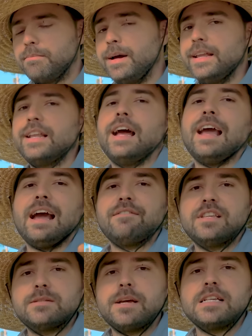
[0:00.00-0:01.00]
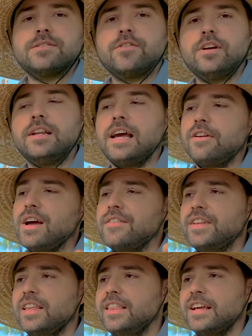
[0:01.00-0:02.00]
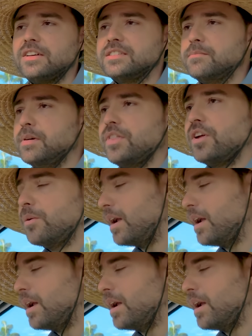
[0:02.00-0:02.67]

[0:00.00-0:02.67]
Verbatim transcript: but I have the space for it. I don't have anything else to put there